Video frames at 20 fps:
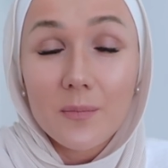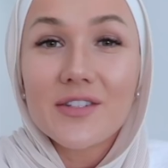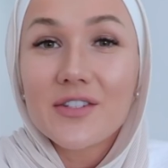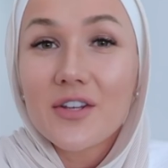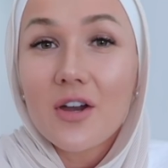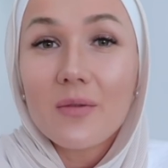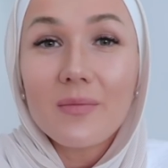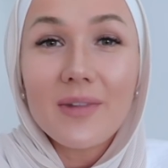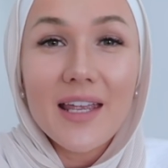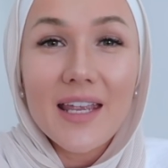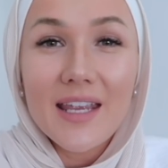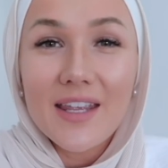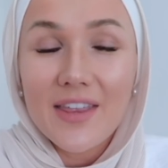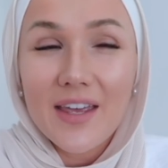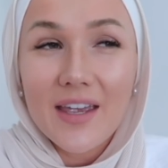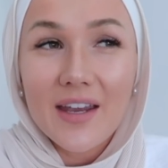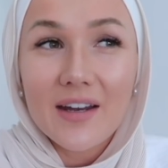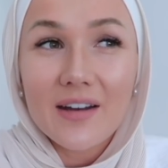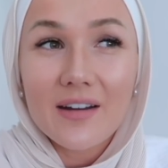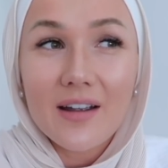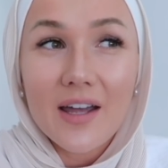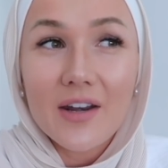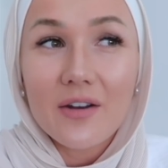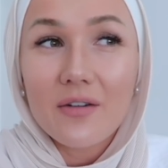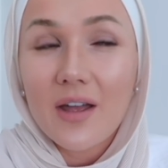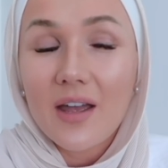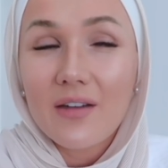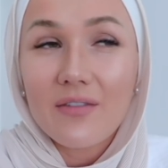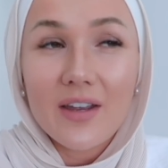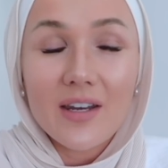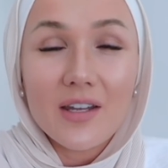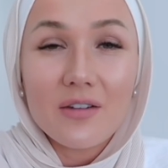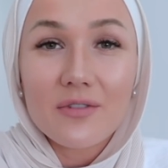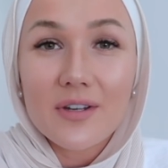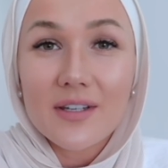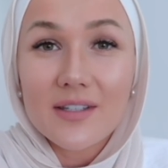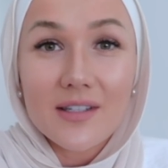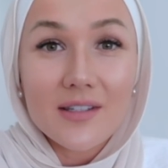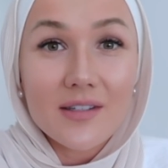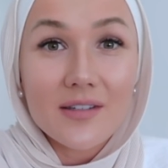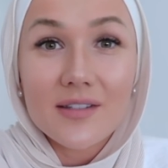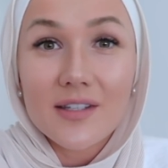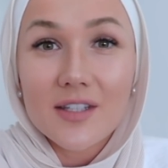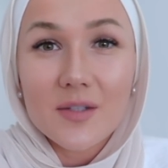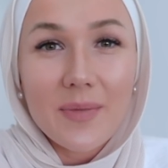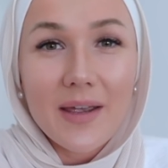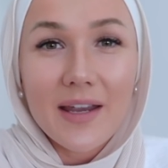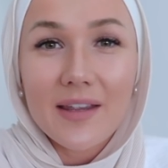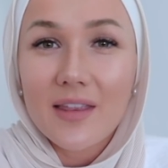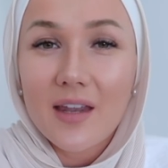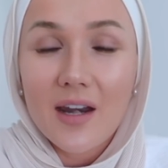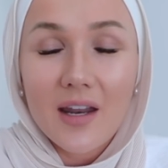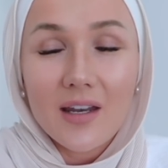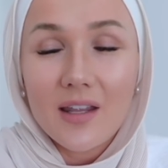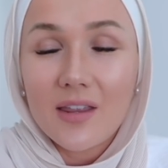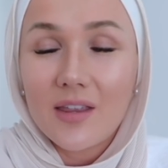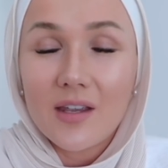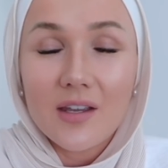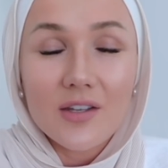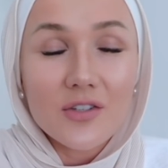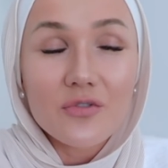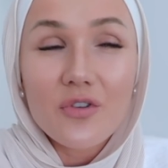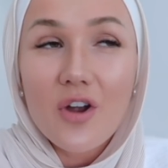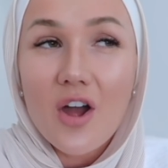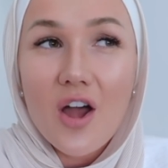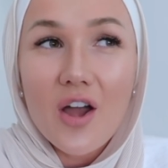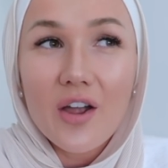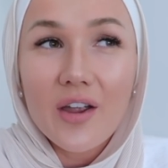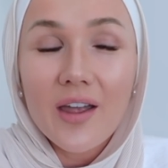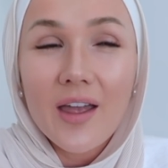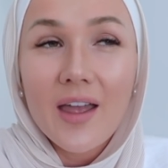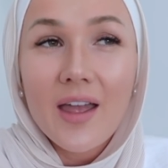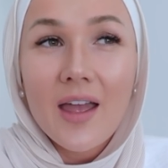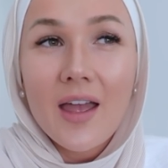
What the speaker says: So I'm laying there. I don't have any reason to suspect that anything is wrong